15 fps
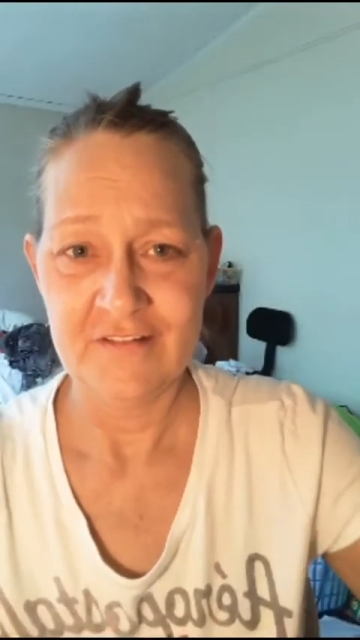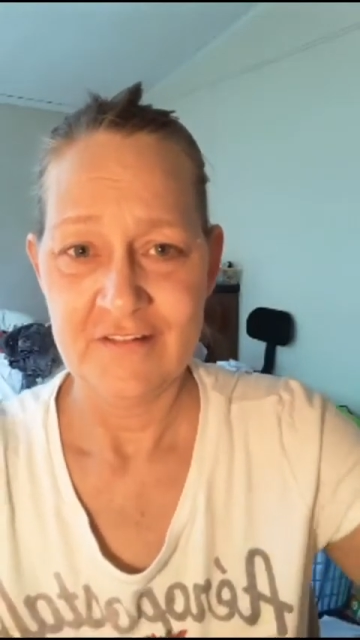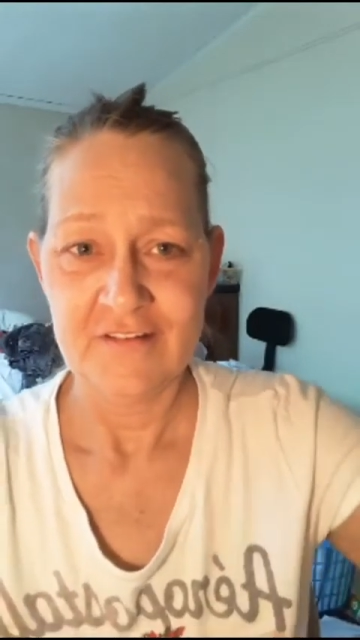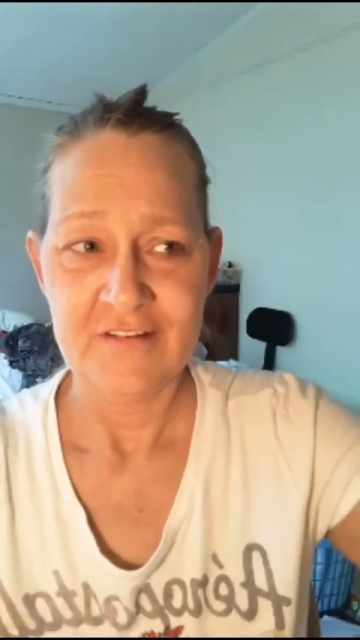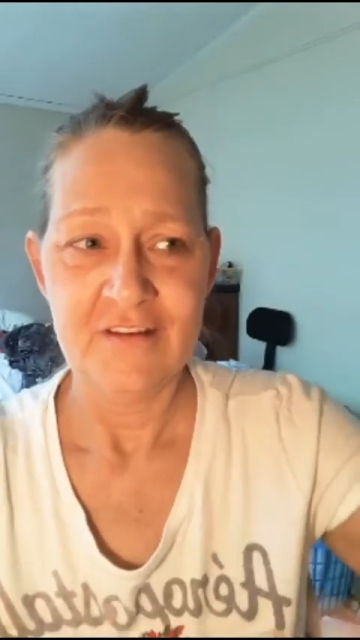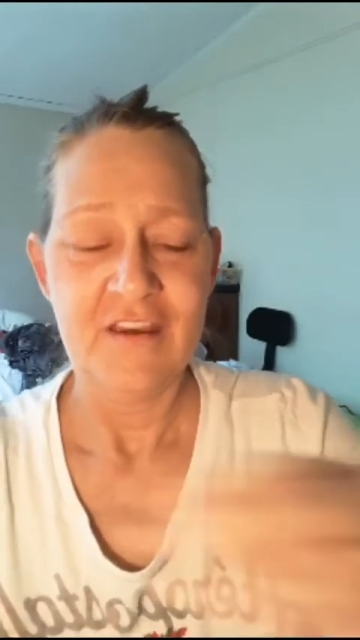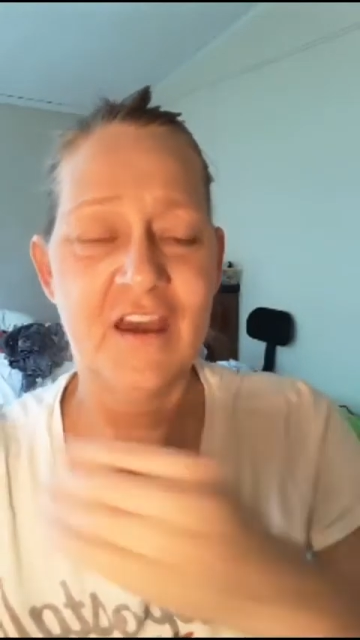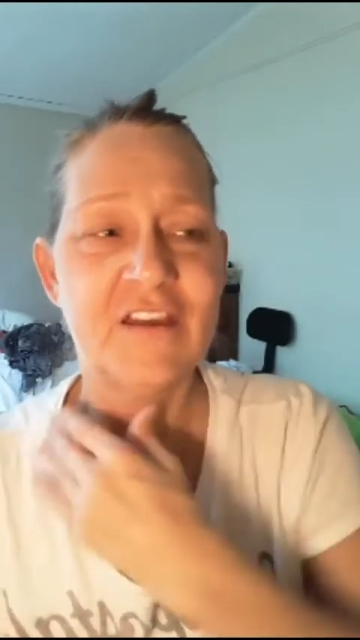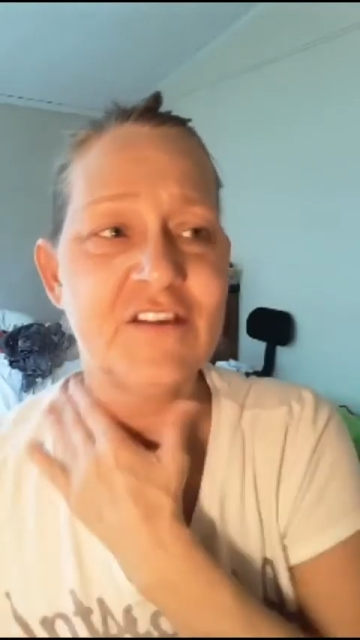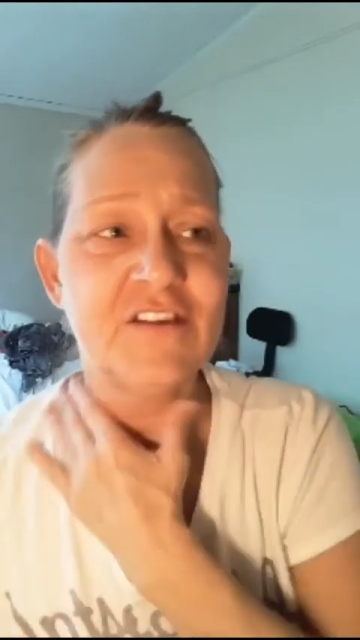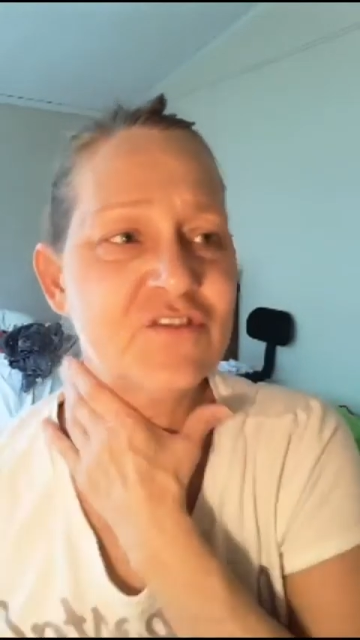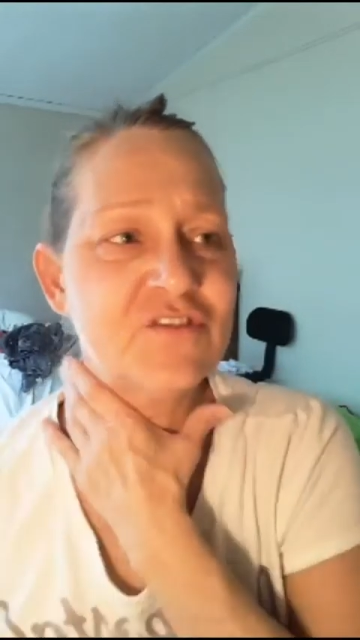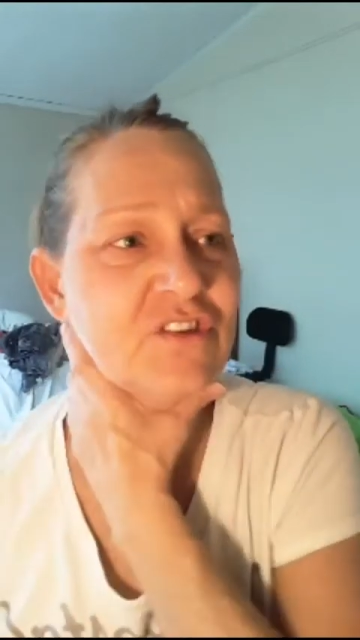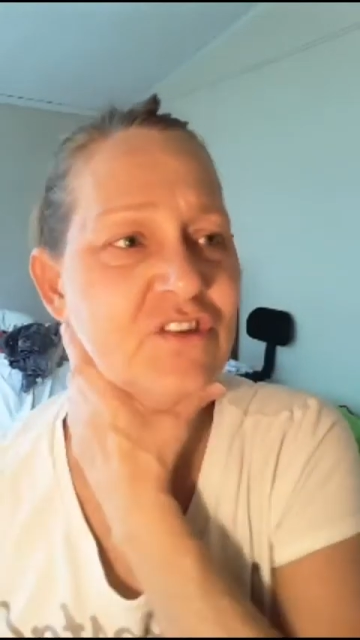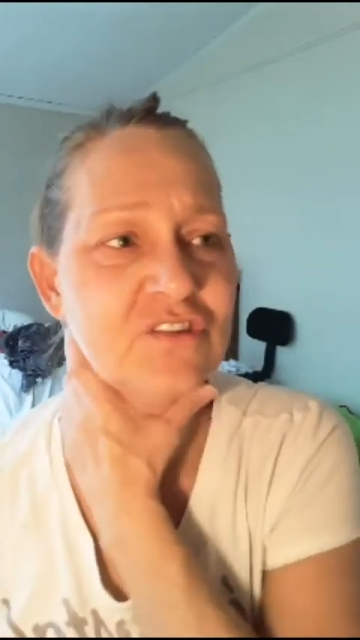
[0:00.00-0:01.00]
I used
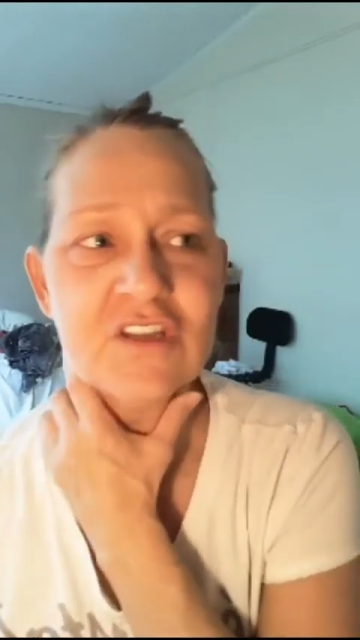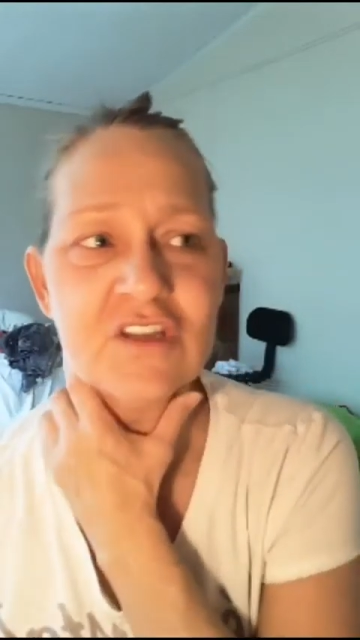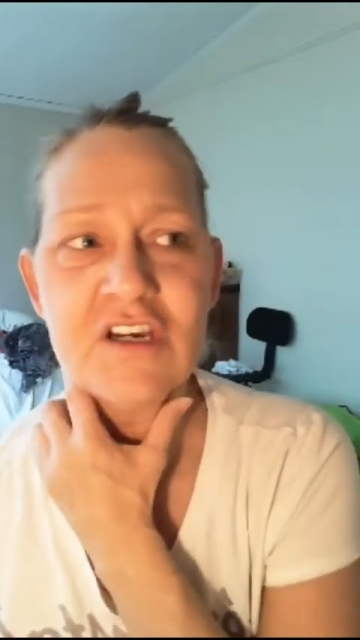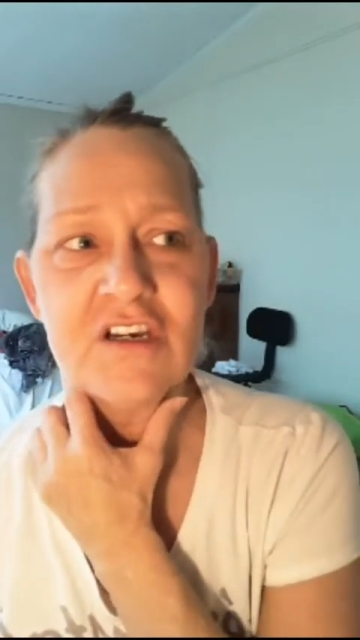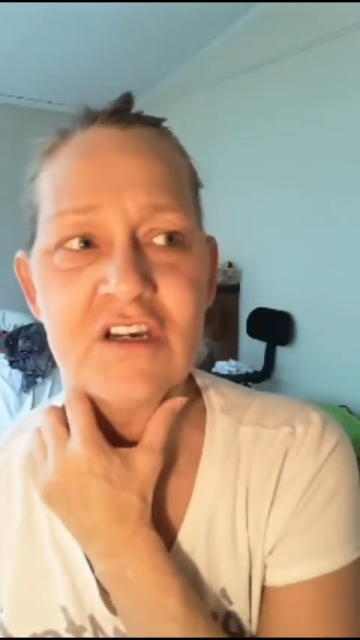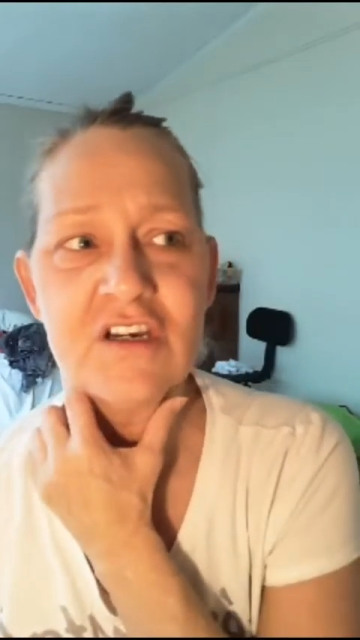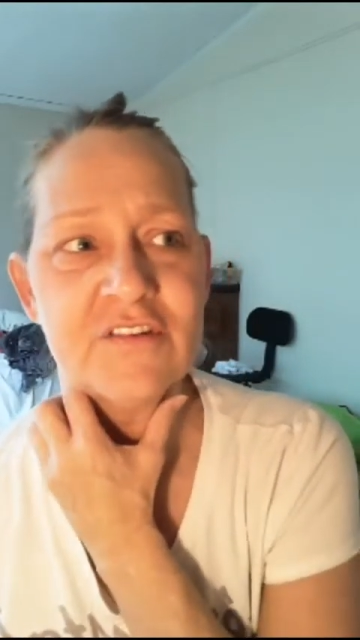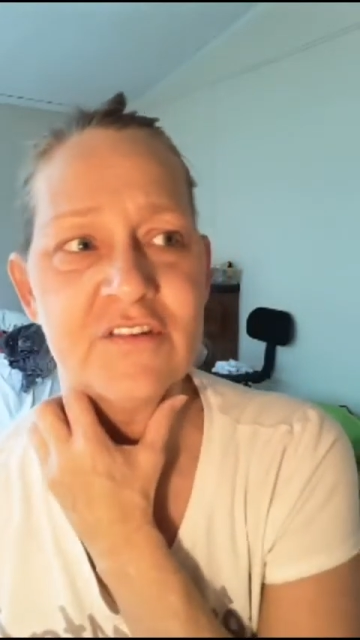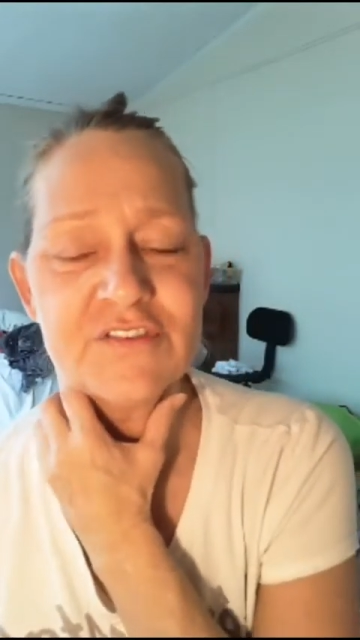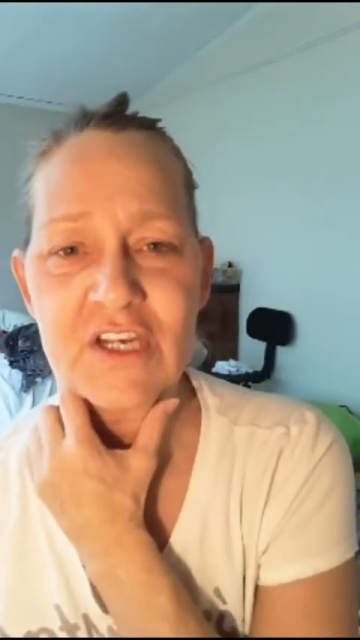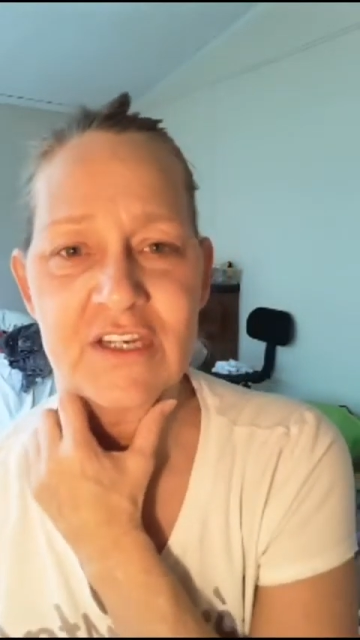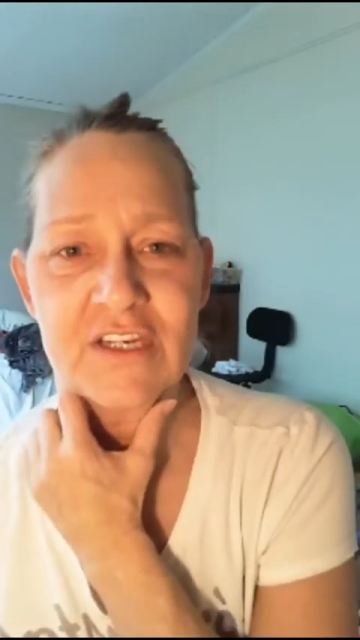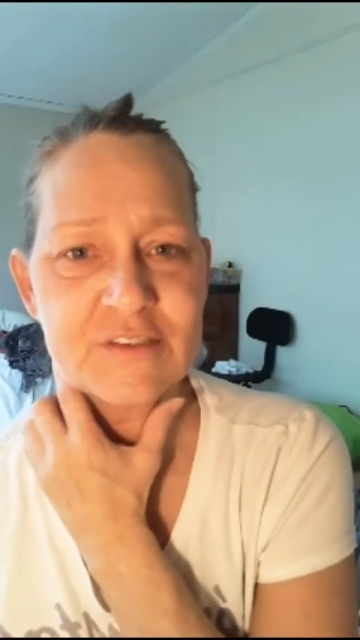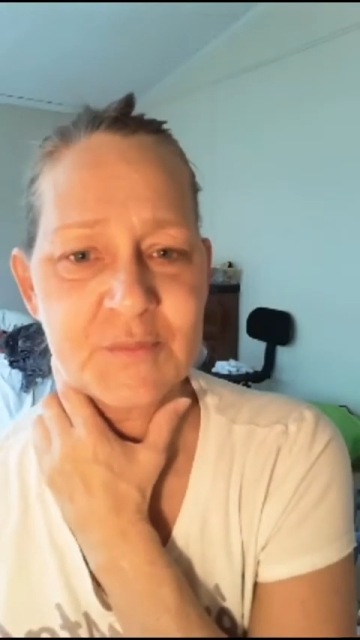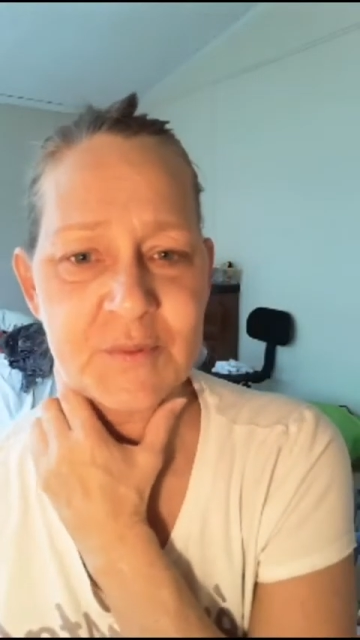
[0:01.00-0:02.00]
to love
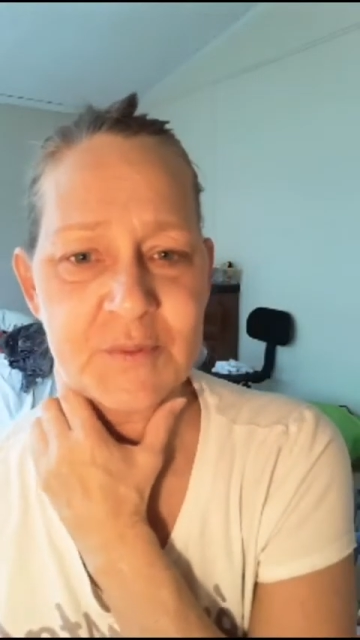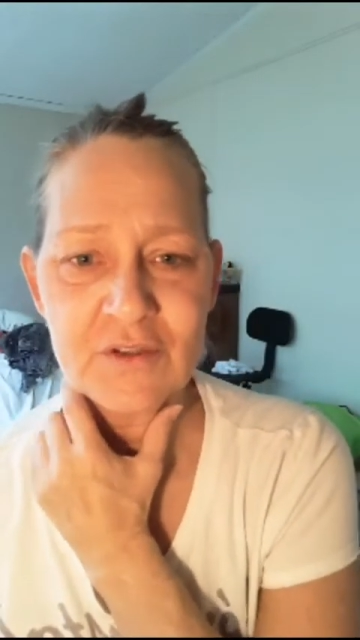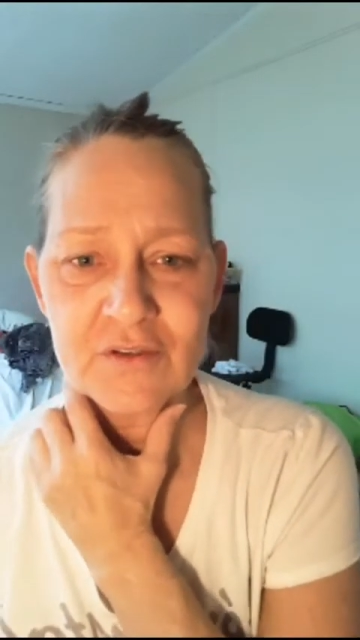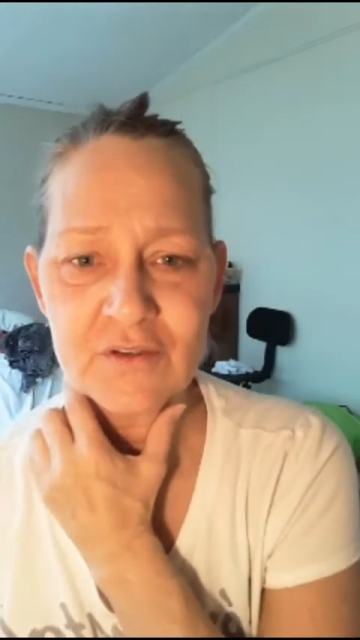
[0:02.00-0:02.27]
Shakespeare.